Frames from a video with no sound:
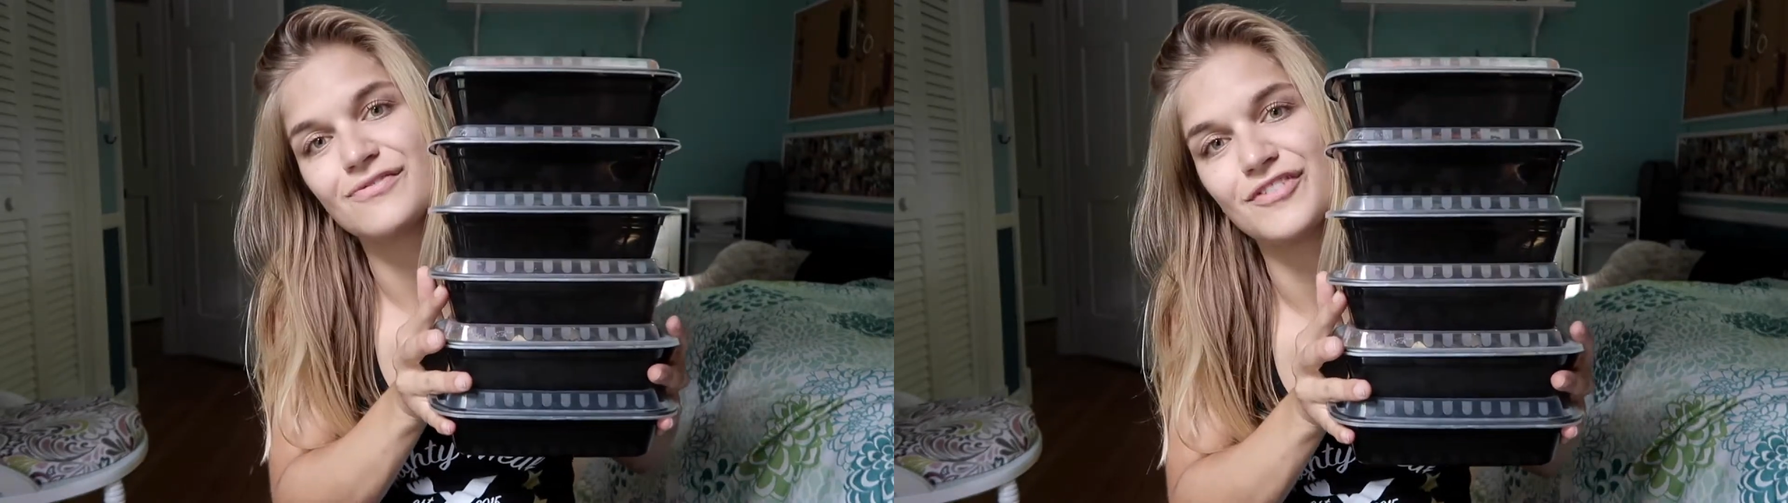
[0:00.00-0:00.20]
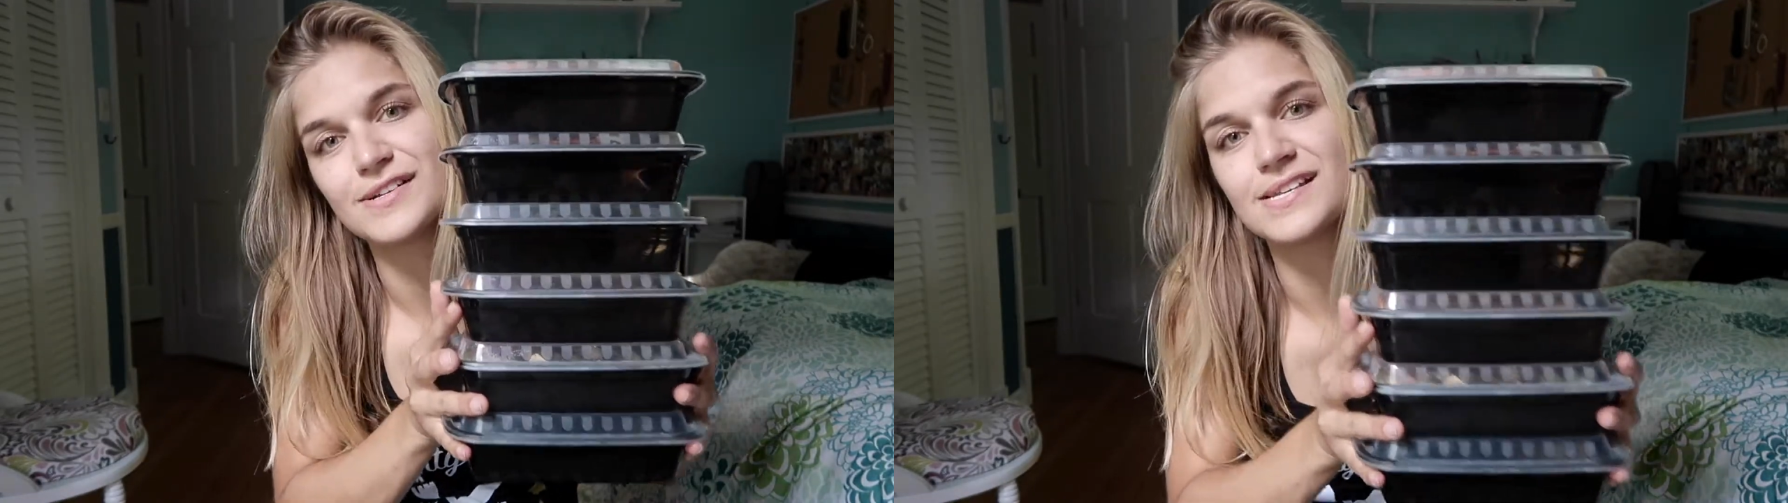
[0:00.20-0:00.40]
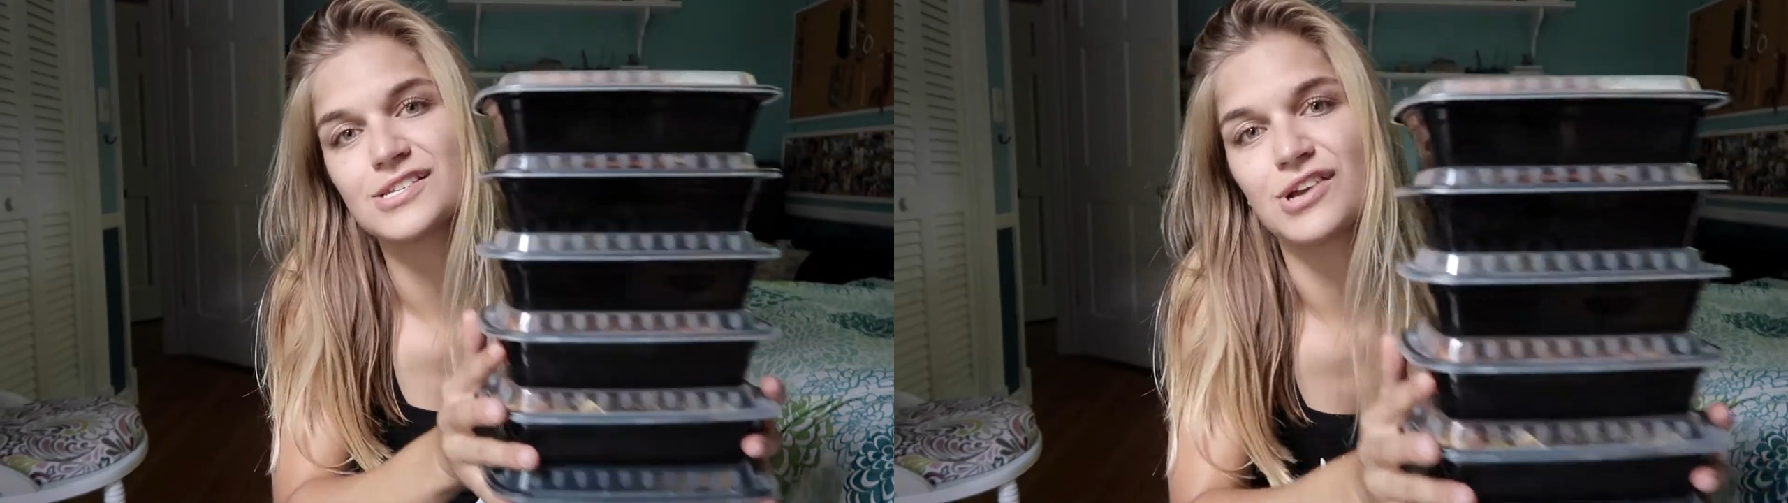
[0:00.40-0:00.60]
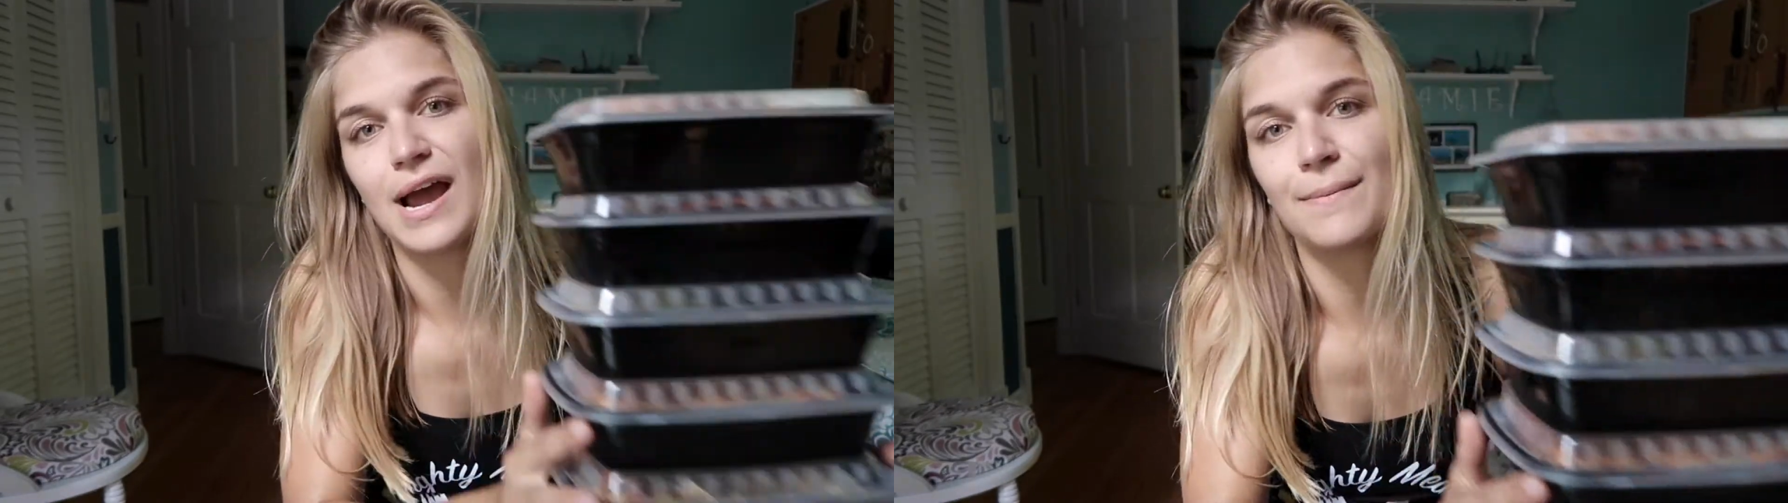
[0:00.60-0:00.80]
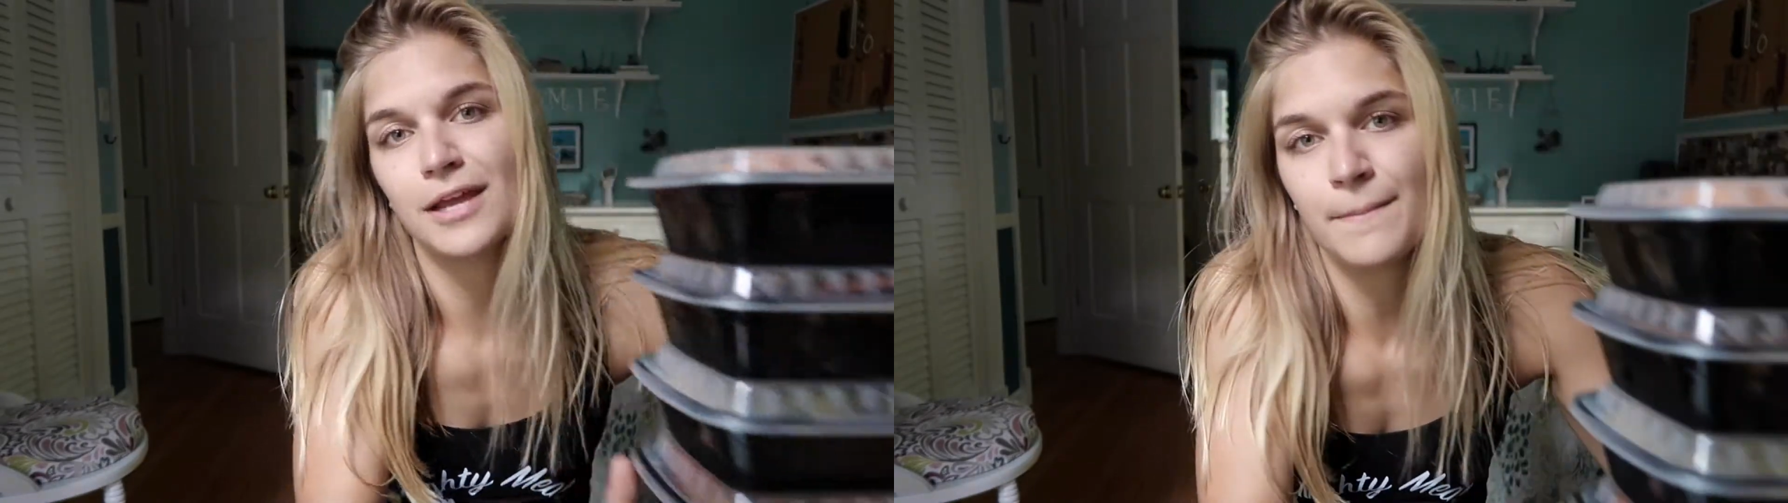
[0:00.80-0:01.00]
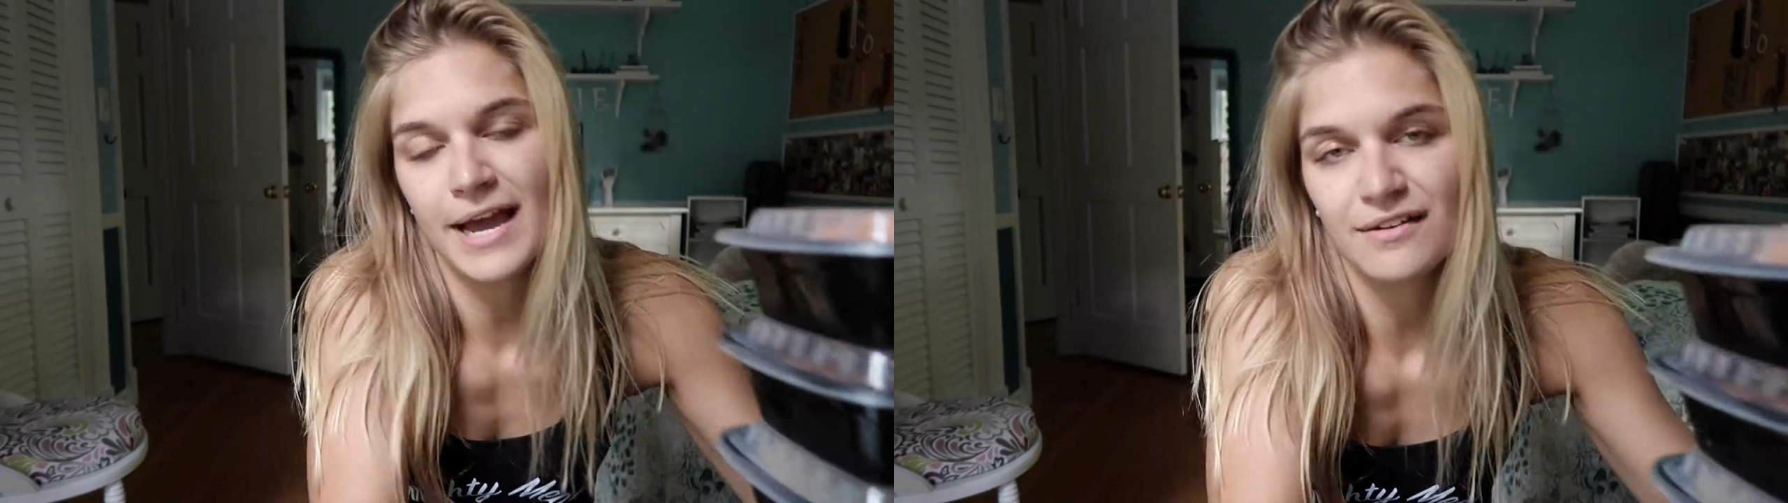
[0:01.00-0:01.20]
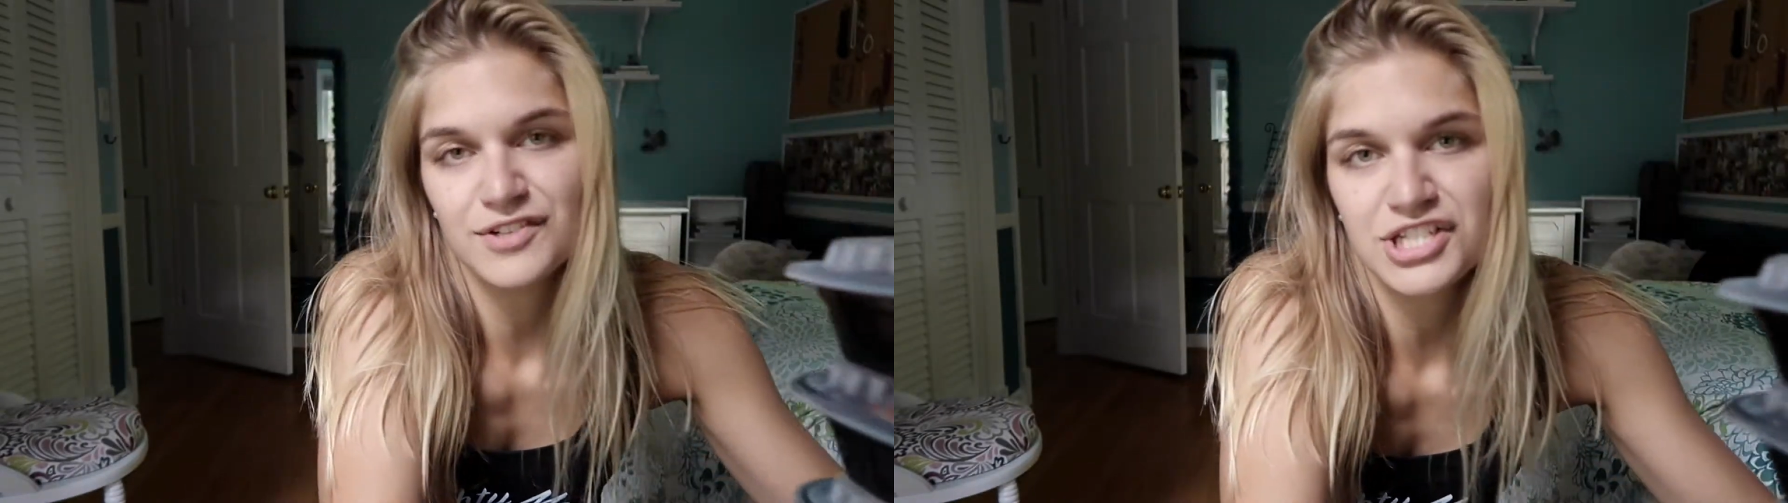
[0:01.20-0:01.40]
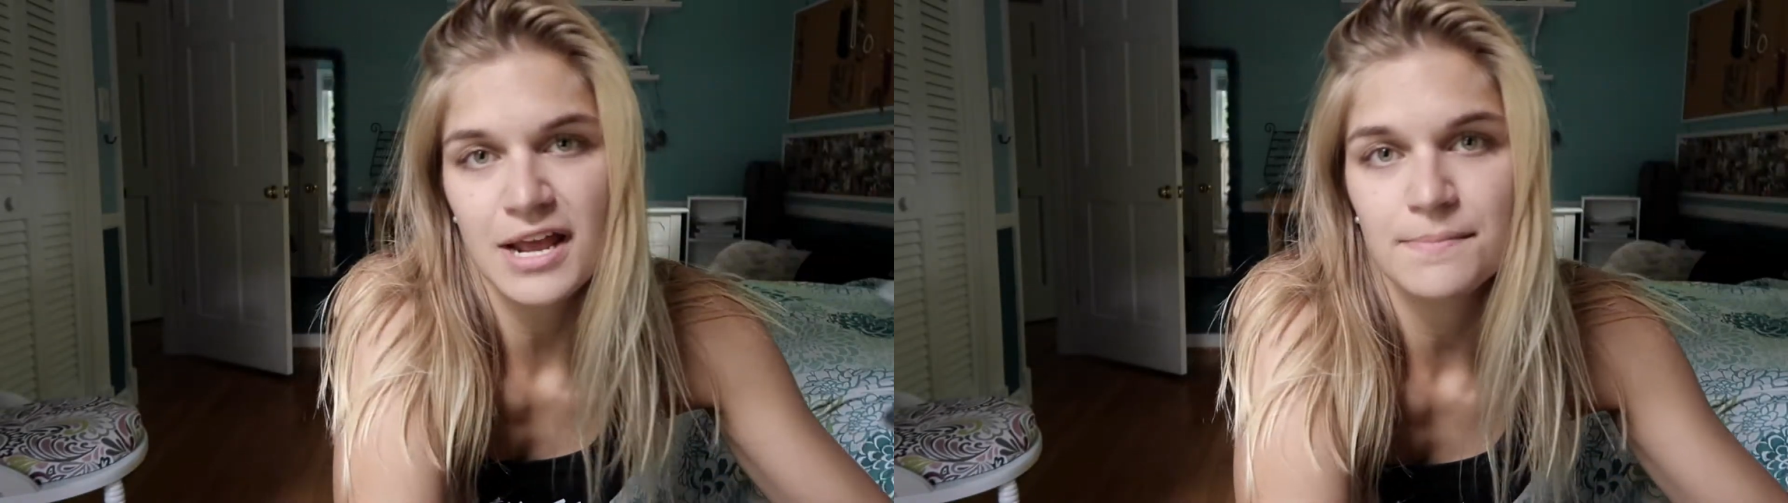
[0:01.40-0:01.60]
versus grabbing a bag
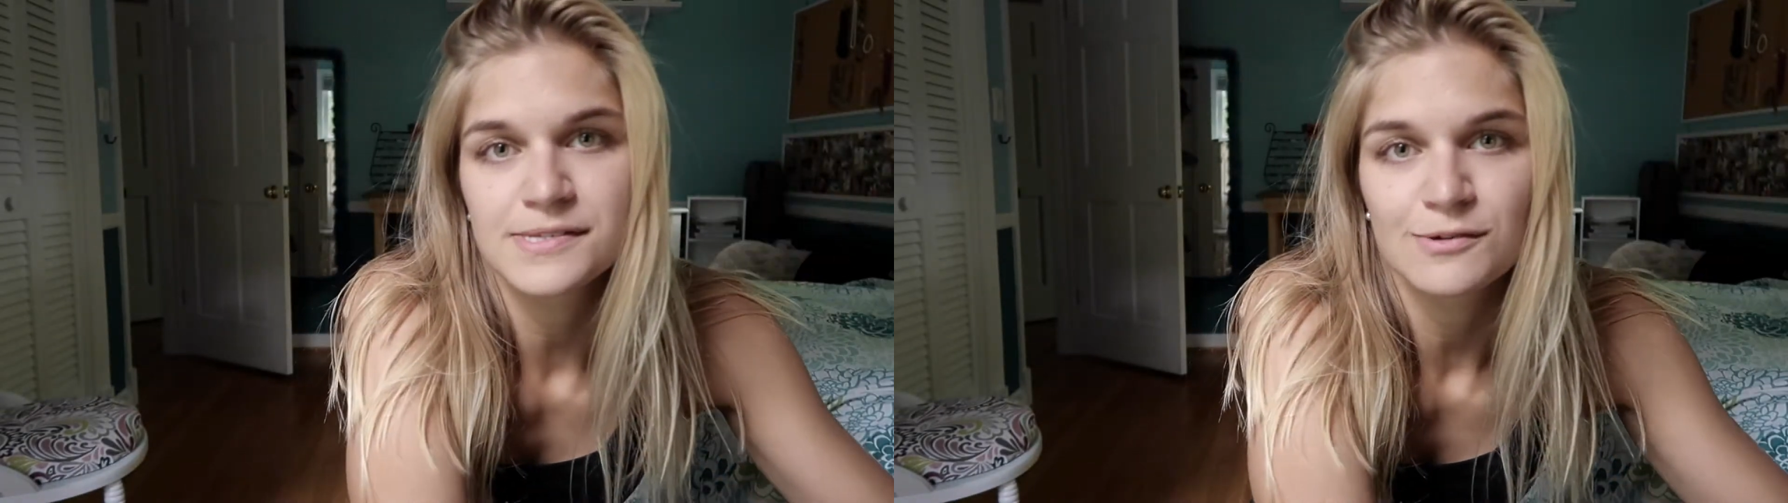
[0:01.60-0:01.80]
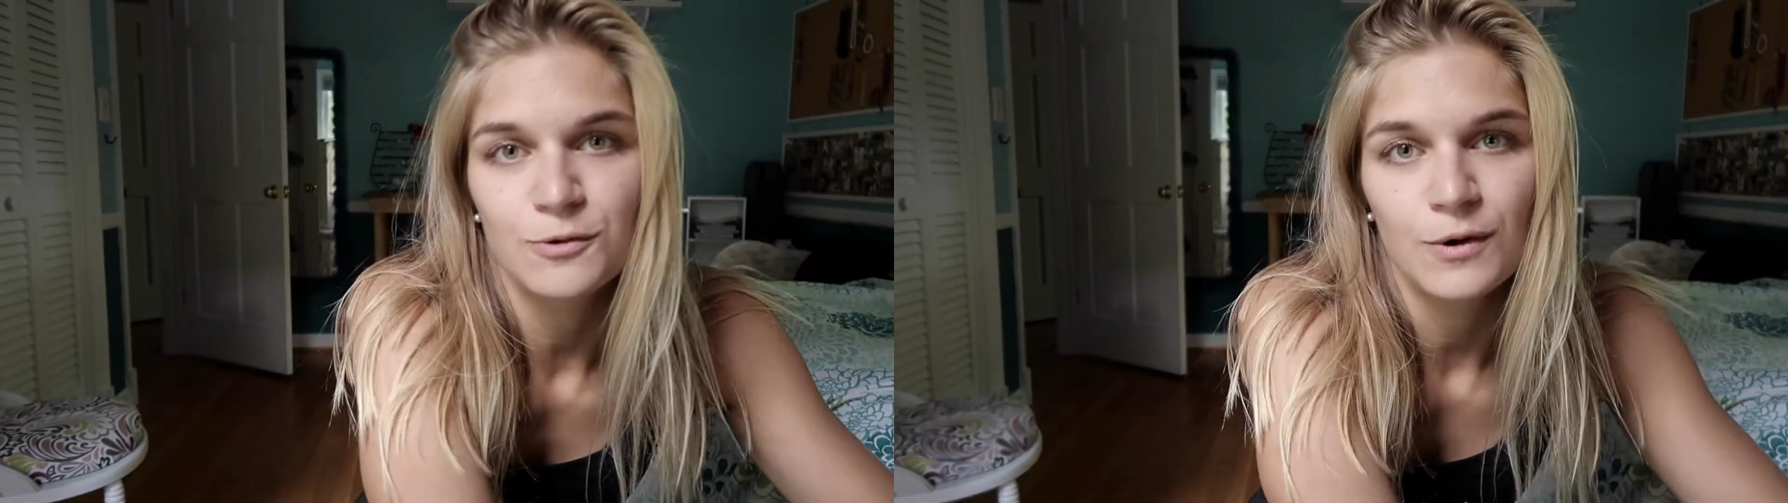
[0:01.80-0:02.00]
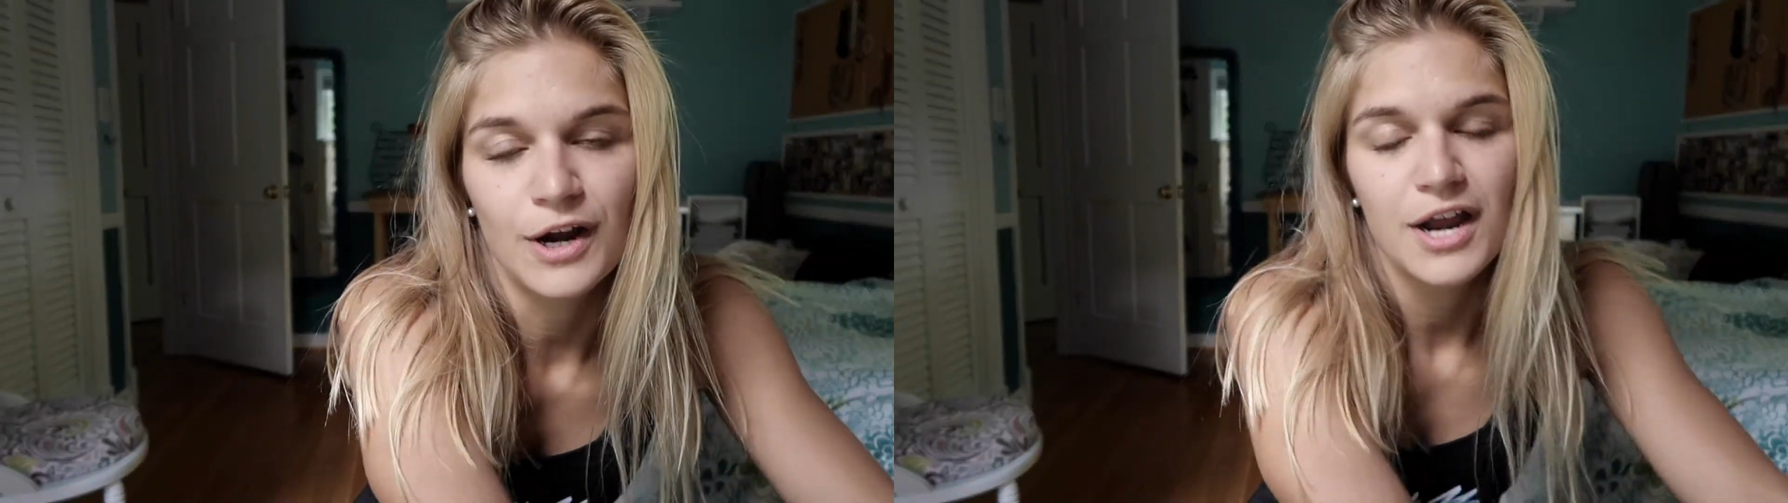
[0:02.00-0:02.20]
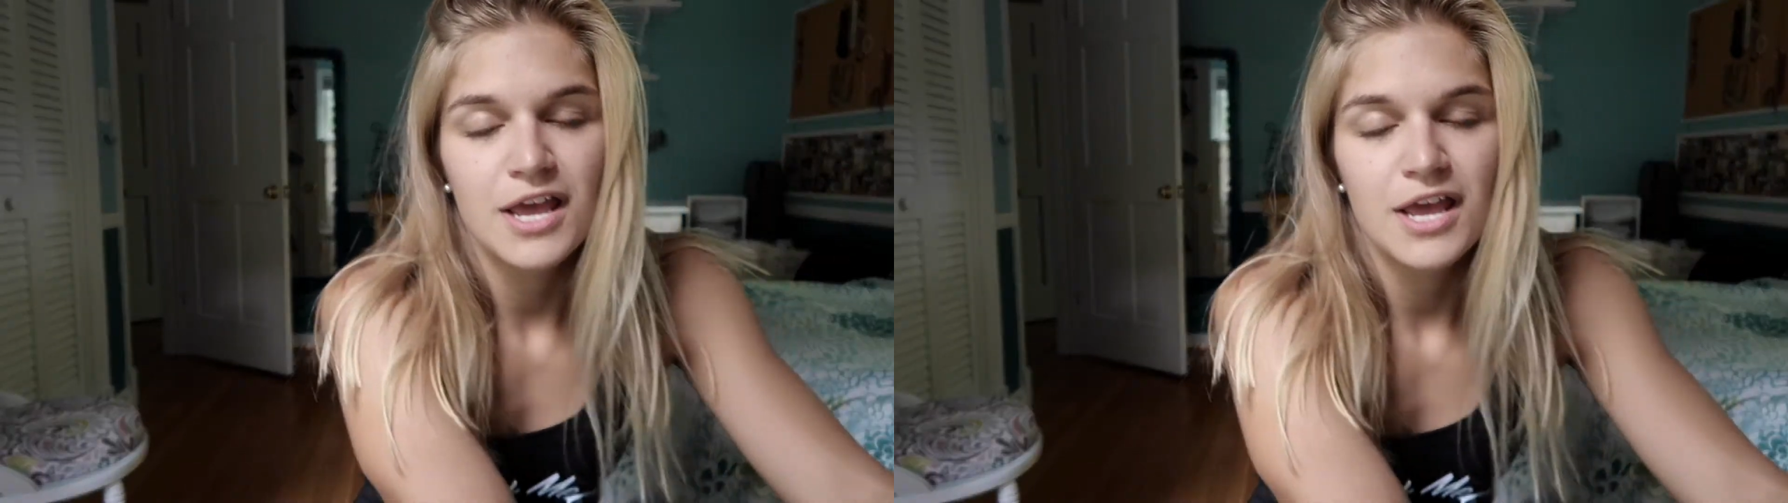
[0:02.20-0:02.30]
of chips or